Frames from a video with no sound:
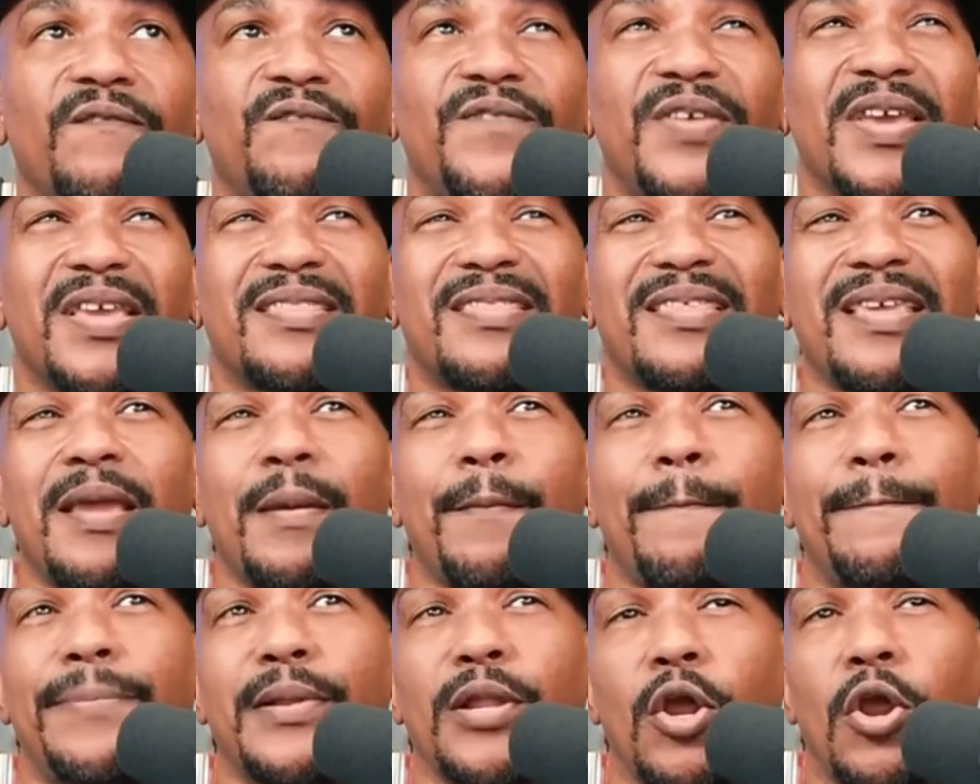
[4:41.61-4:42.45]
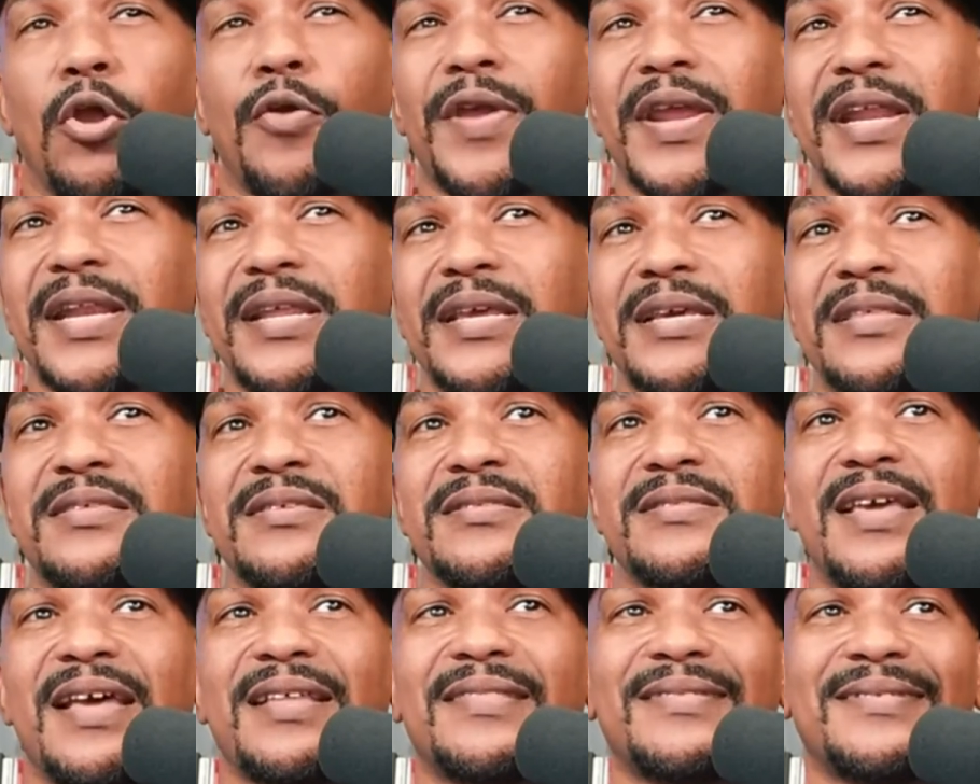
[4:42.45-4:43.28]
fixing blurriness,
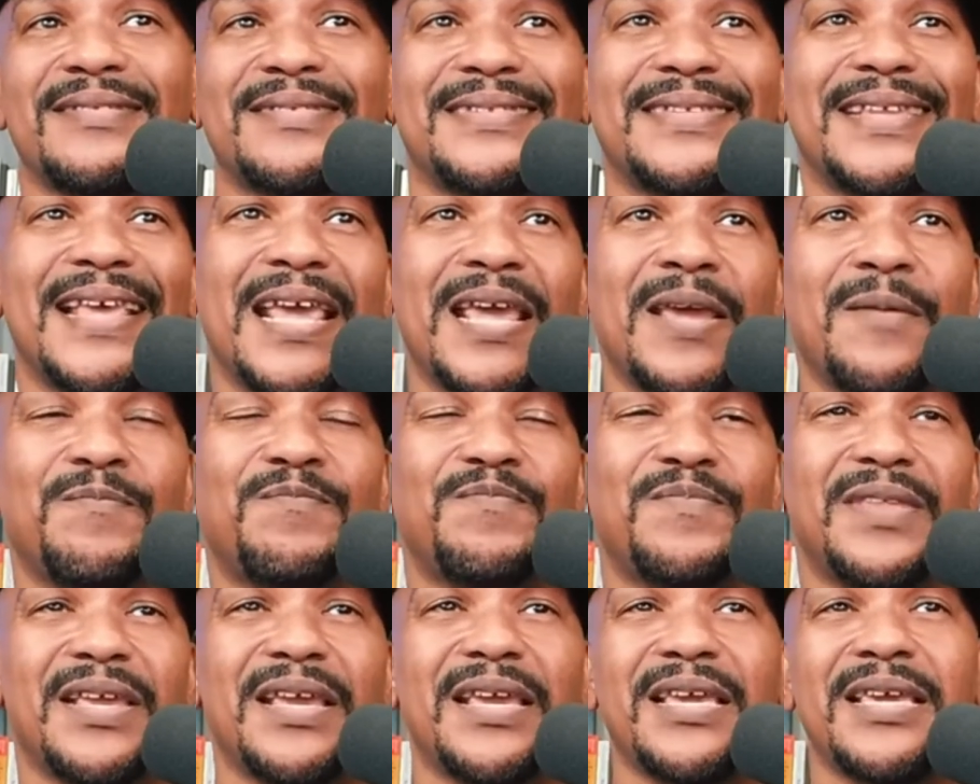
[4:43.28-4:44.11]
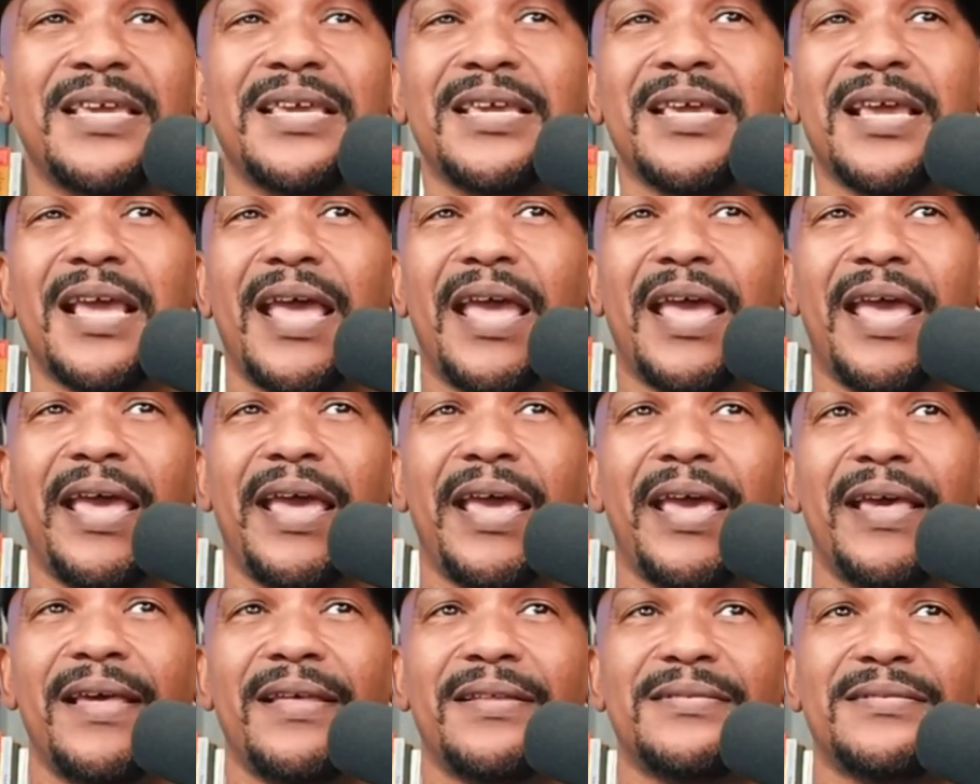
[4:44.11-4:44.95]
is that the same thing
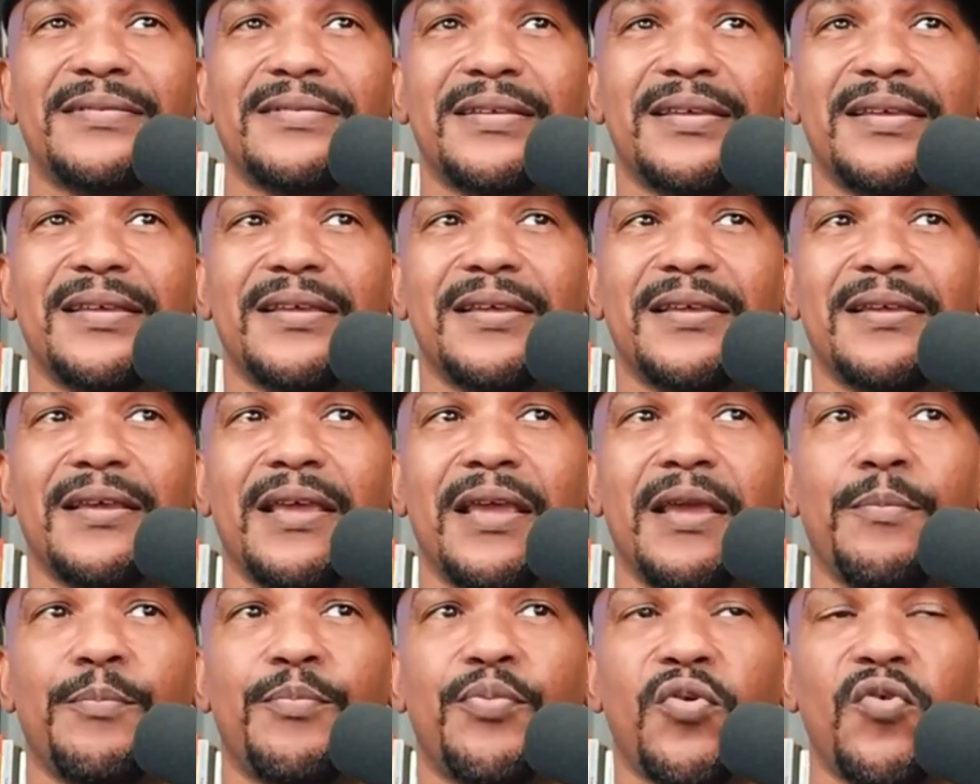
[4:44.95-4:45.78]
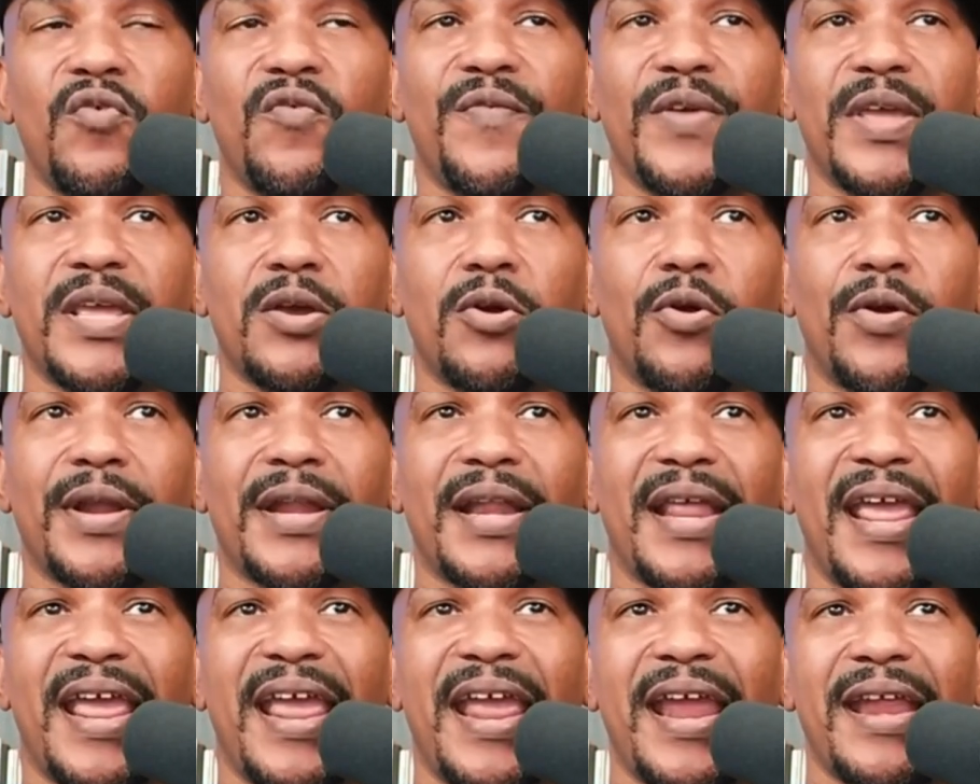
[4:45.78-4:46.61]
as improving or
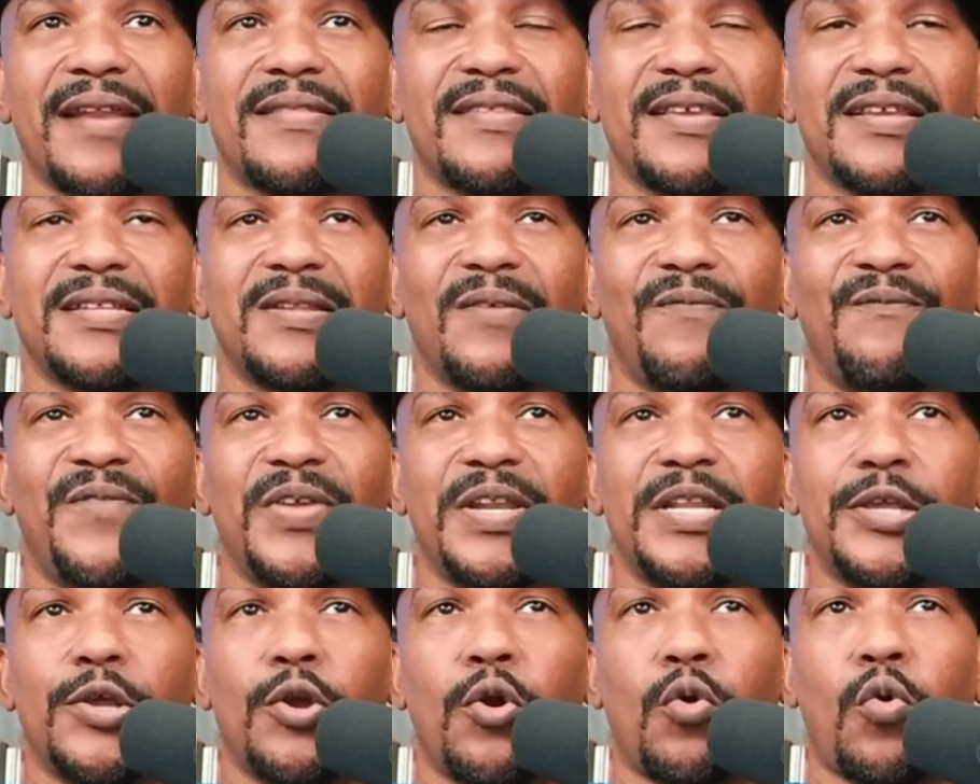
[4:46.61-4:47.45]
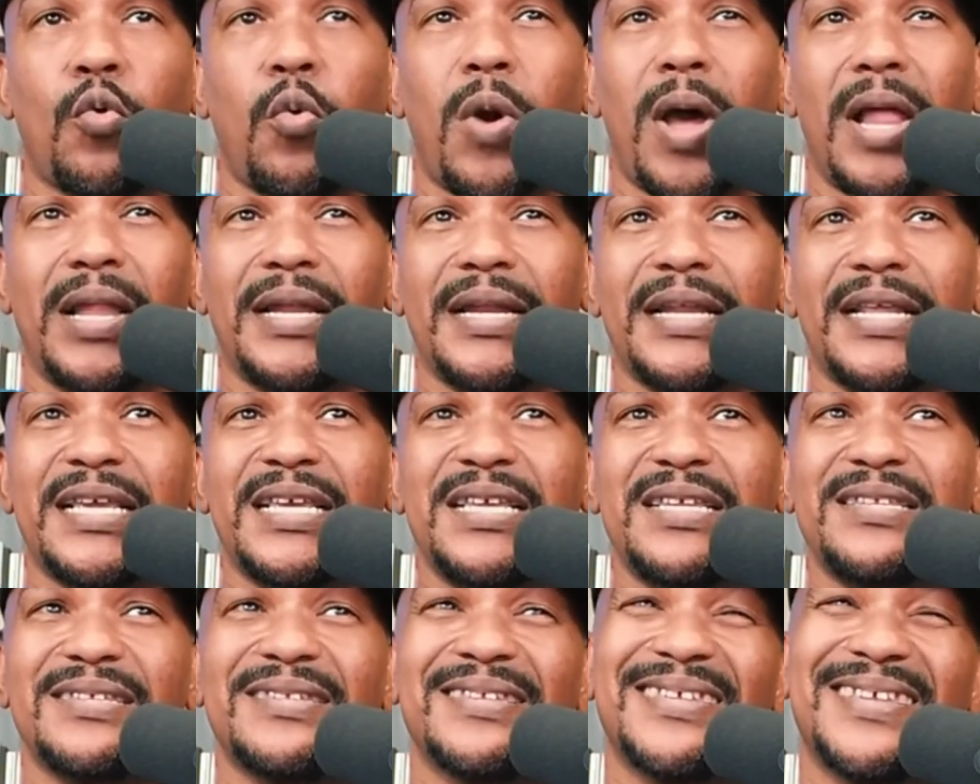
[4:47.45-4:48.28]
enhancing the video
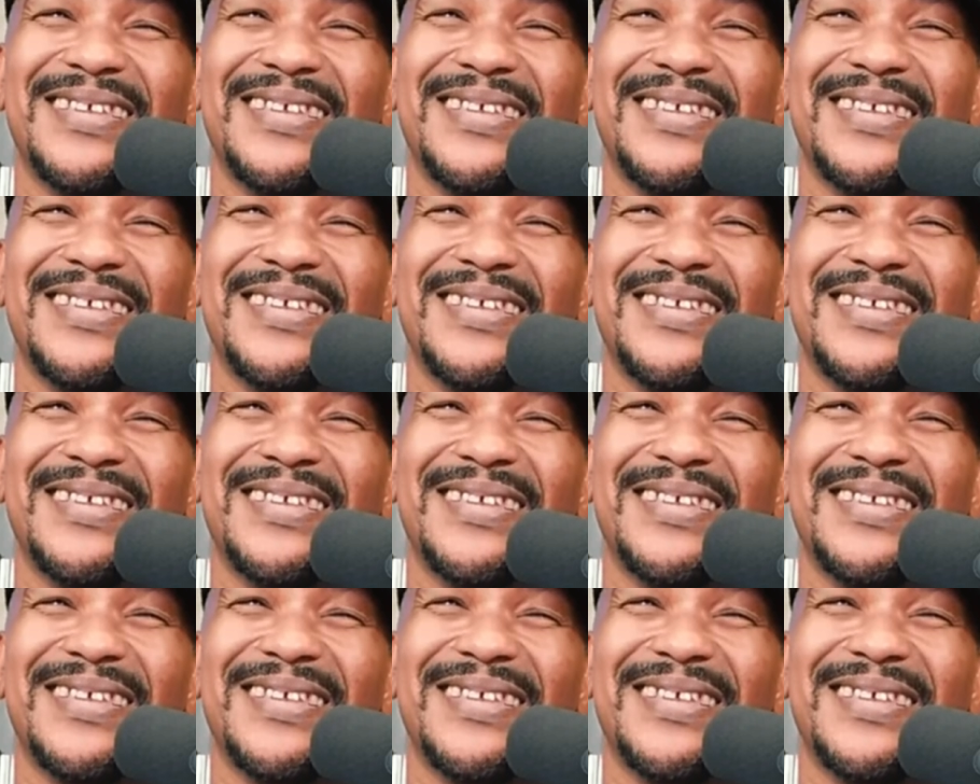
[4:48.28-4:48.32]
quality?